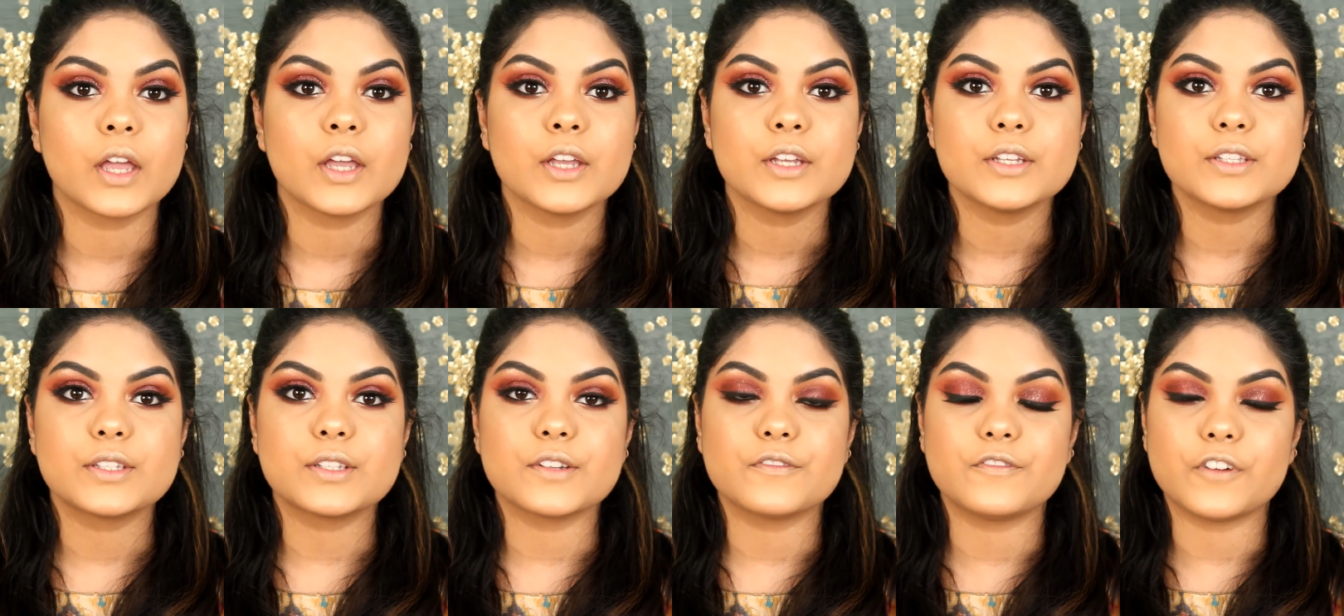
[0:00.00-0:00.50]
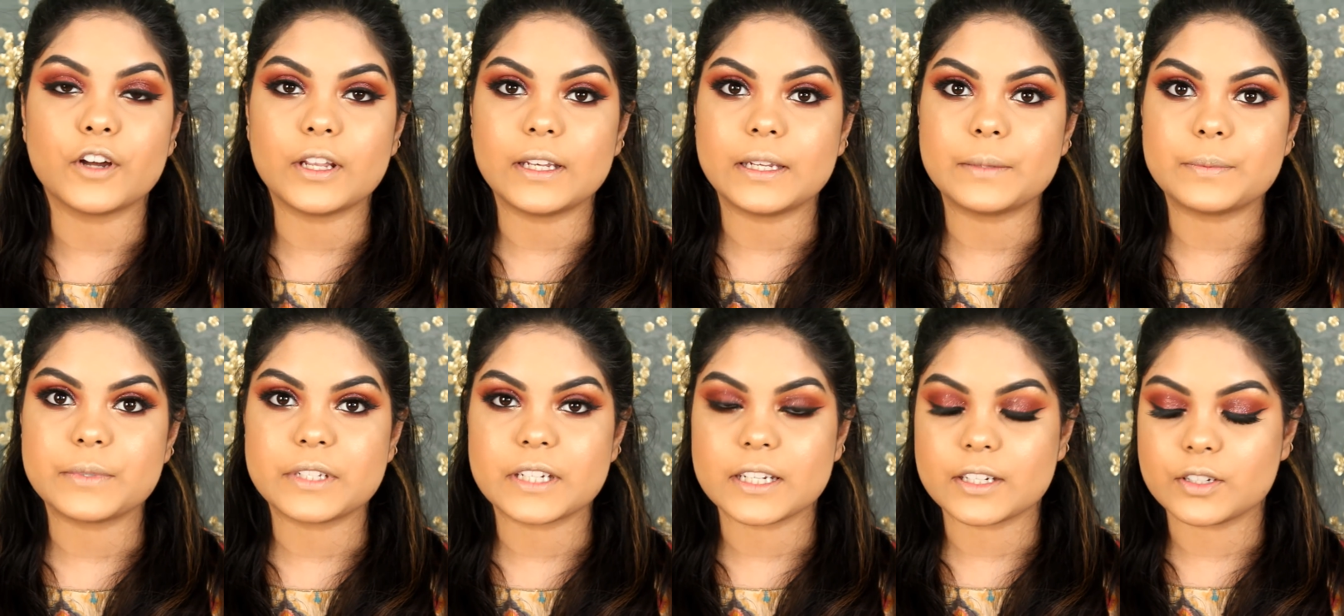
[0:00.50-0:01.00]
So for
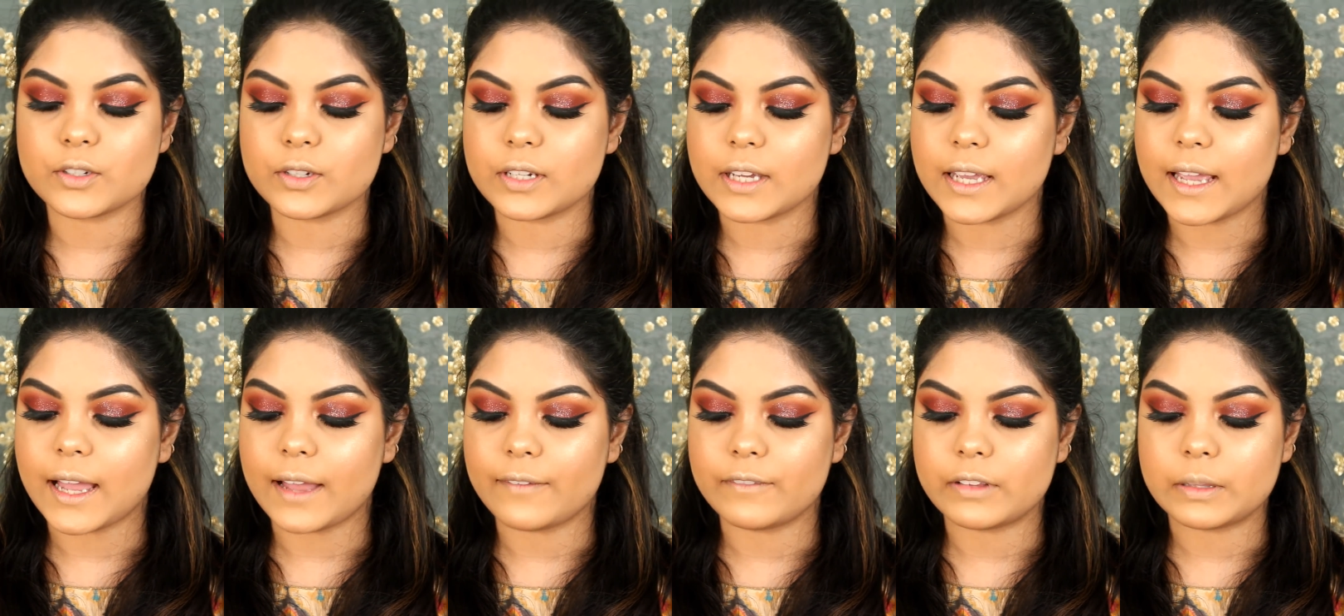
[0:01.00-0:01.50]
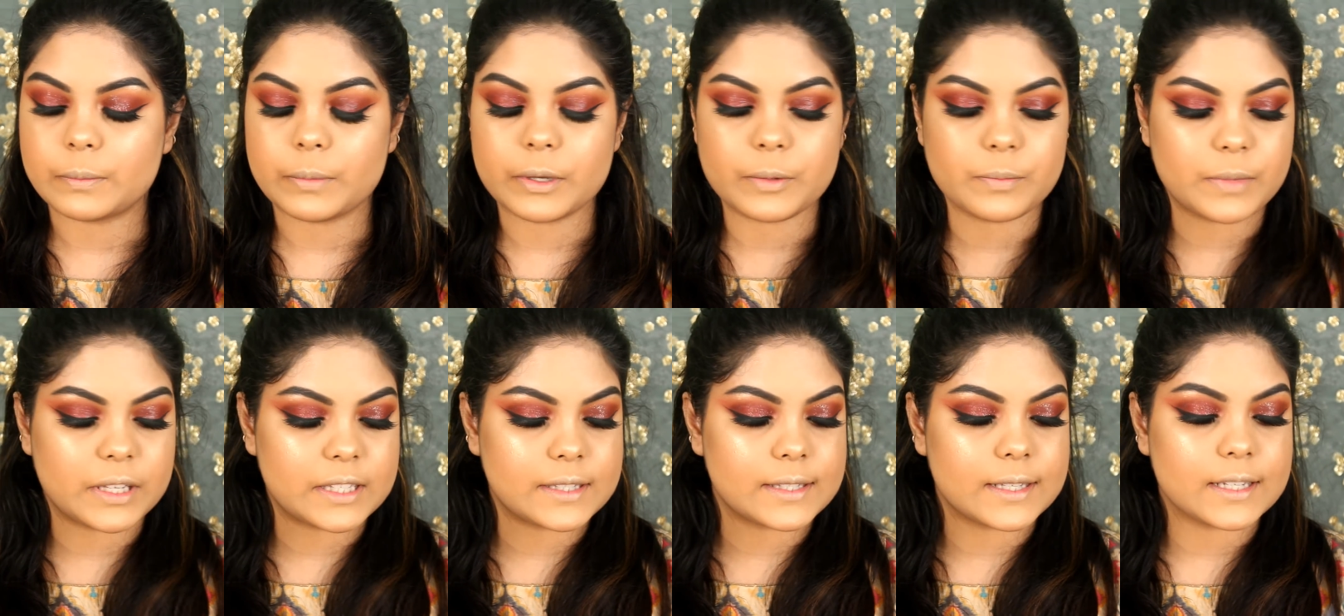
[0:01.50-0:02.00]
lipstick today, I will be
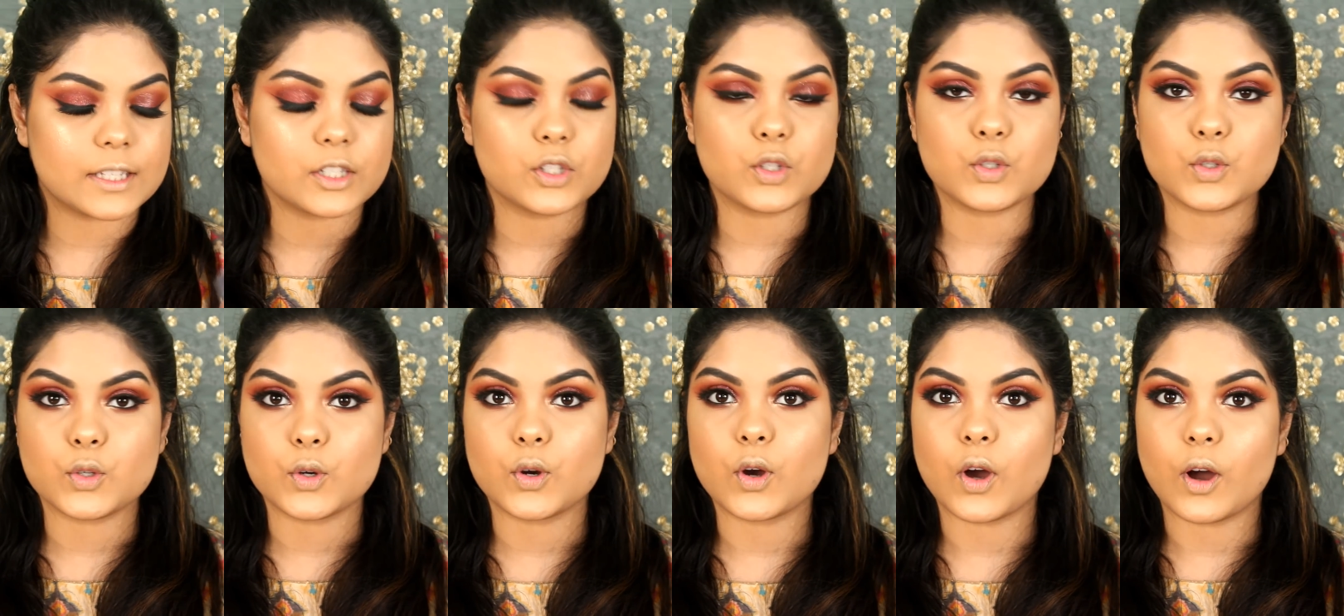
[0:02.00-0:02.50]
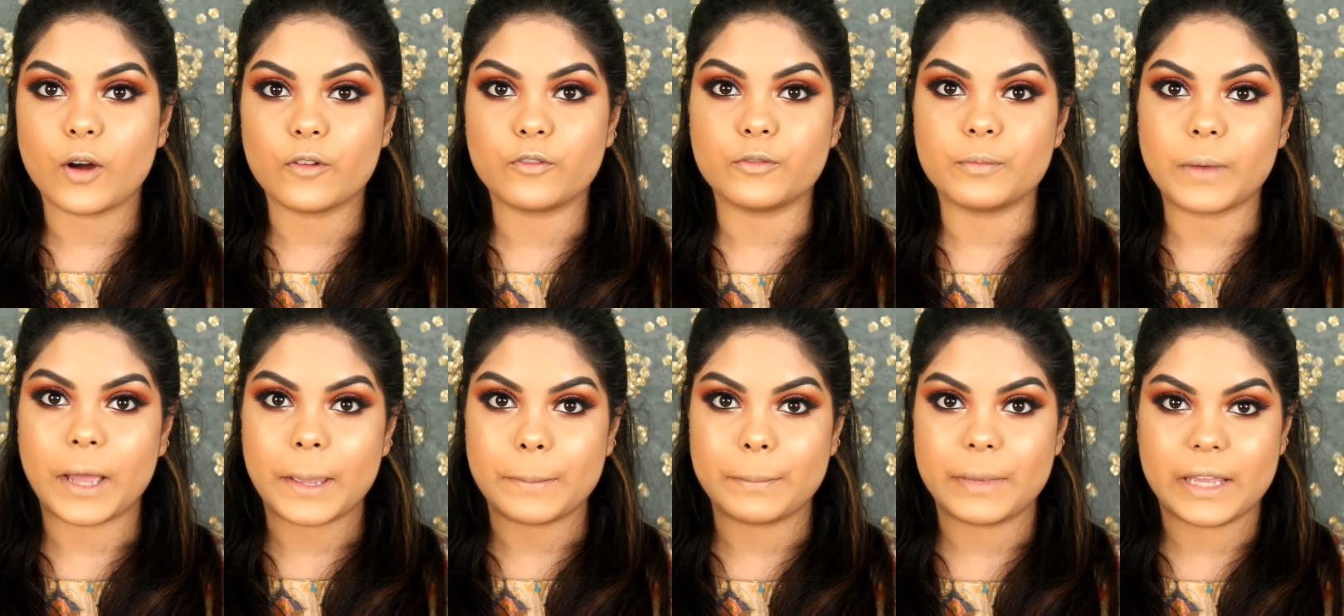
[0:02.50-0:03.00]
mixing two of
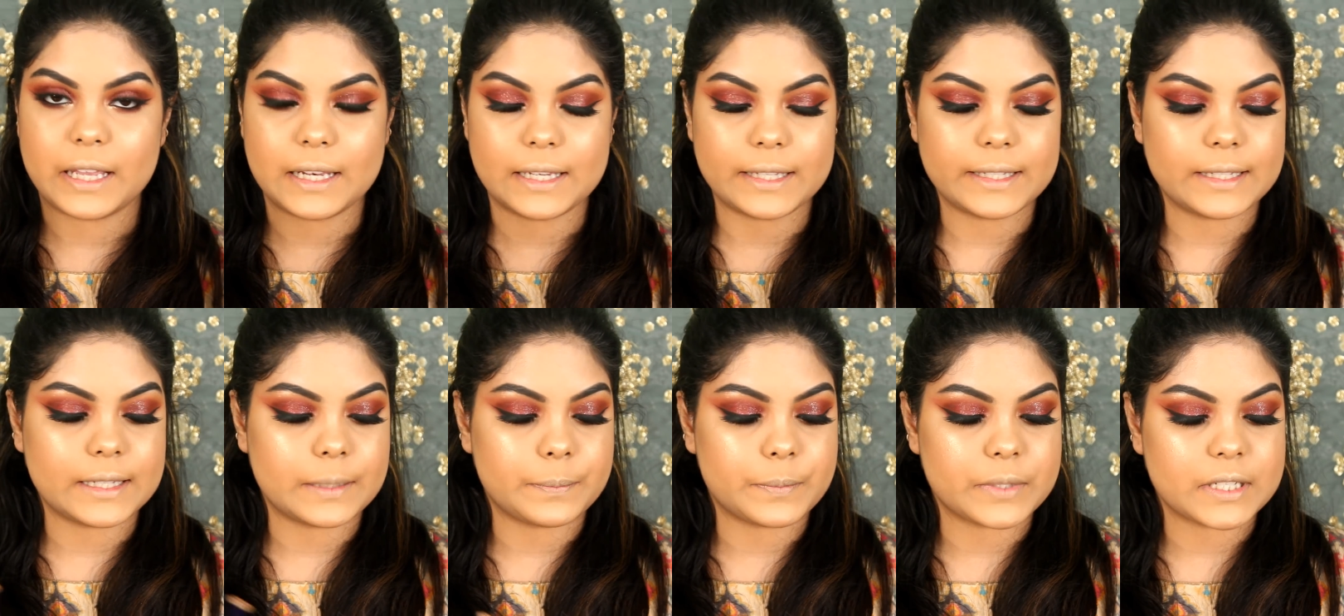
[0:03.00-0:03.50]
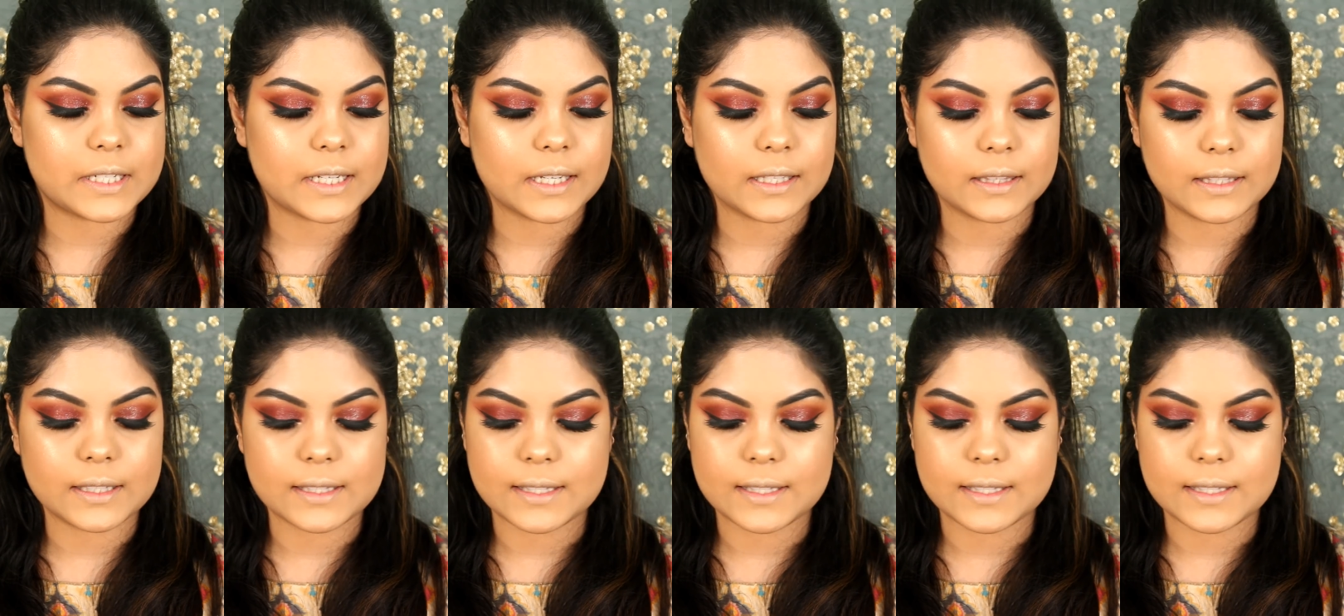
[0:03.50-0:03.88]
my Maybelline lipstick.